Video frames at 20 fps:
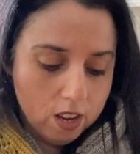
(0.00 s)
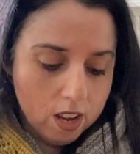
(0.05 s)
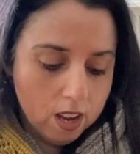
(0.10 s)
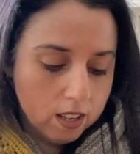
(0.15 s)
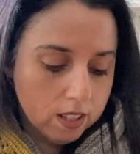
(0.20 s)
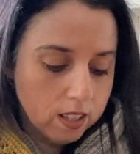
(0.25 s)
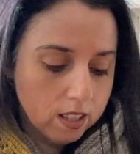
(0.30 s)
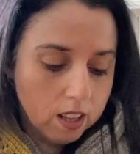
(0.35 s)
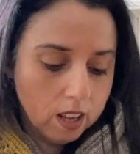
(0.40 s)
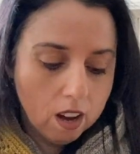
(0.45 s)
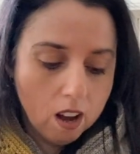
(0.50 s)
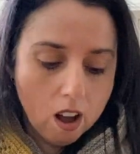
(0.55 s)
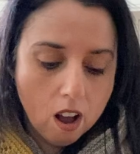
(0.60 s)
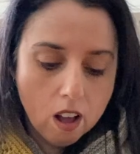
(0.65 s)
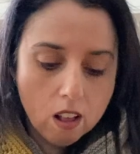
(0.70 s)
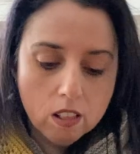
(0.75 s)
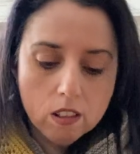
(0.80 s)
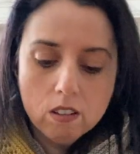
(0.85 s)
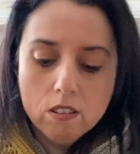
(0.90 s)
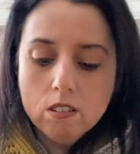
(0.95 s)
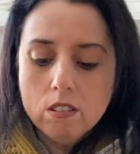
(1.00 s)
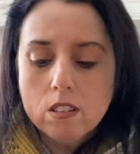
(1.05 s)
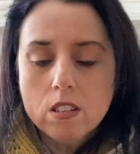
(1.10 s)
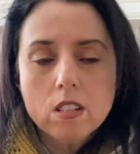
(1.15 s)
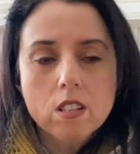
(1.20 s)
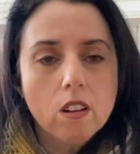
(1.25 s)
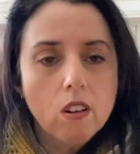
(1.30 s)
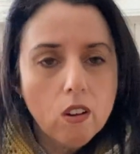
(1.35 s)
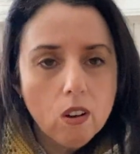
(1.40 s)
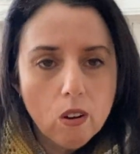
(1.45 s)
and the colors,
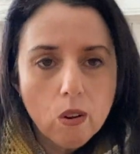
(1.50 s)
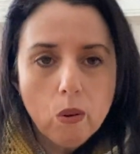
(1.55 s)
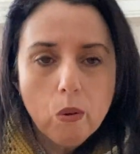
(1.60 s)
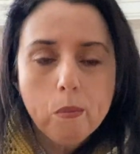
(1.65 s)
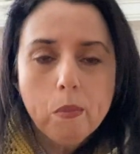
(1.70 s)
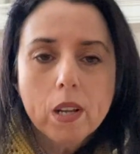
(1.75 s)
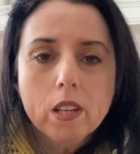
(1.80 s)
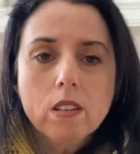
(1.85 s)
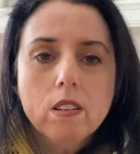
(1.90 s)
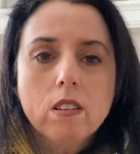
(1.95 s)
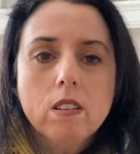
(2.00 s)
oh my